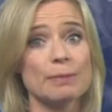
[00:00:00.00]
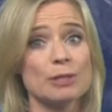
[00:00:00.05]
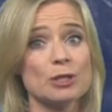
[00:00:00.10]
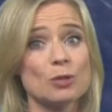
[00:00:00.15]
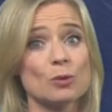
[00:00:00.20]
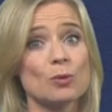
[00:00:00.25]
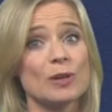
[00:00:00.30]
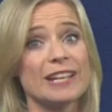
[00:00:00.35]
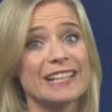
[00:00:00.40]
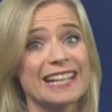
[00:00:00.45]
in
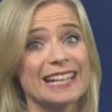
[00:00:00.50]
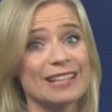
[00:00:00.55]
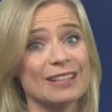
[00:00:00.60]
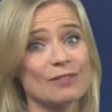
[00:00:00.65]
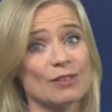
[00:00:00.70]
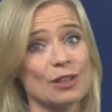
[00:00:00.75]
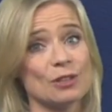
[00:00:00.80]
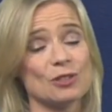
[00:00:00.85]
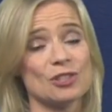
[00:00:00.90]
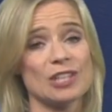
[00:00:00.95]
between any
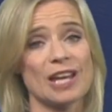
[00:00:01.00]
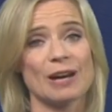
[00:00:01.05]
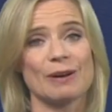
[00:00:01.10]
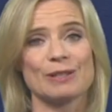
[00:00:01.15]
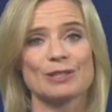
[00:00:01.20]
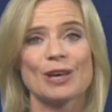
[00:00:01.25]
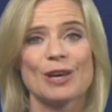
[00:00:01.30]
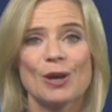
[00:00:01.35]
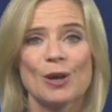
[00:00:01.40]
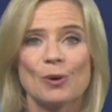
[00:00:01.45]
of those
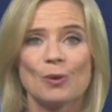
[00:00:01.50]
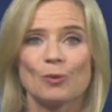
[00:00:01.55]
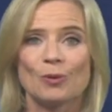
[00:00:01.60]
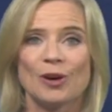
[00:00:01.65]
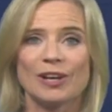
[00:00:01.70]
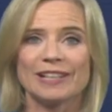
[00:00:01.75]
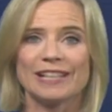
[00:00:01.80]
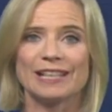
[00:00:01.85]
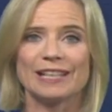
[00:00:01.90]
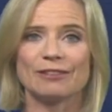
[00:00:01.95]
showers
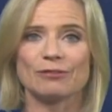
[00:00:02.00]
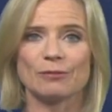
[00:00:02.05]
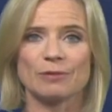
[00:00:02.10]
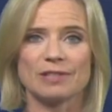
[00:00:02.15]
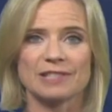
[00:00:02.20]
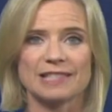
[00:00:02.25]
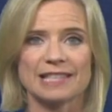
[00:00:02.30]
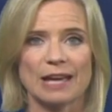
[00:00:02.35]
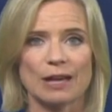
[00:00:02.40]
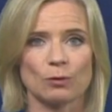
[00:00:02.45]
working in from
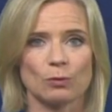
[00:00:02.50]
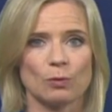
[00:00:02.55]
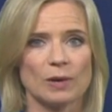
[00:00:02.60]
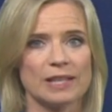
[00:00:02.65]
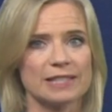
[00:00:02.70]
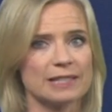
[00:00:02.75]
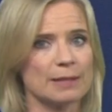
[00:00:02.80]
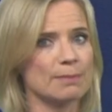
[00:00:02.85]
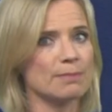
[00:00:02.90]
the southwest.